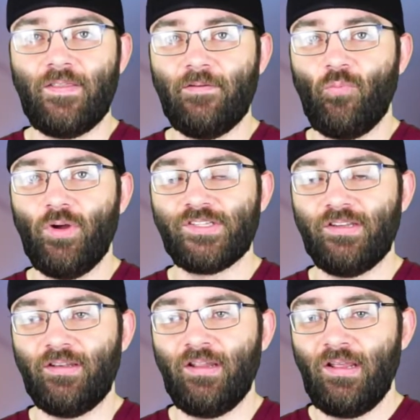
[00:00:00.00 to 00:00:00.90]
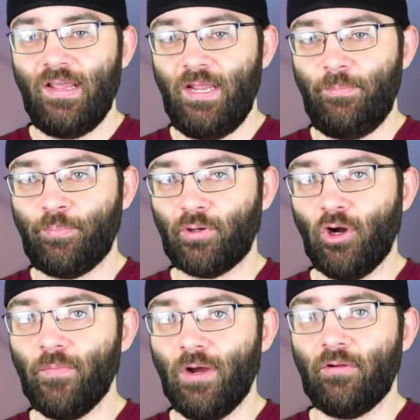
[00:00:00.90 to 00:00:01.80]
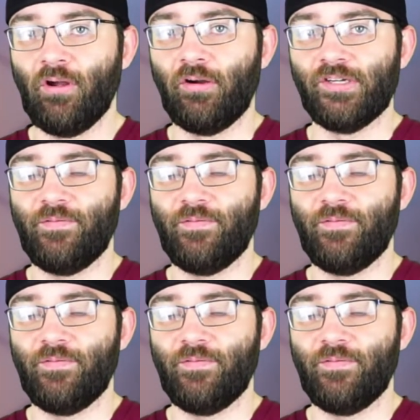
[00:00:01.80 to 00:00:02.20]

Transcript: that wasn't a promo card,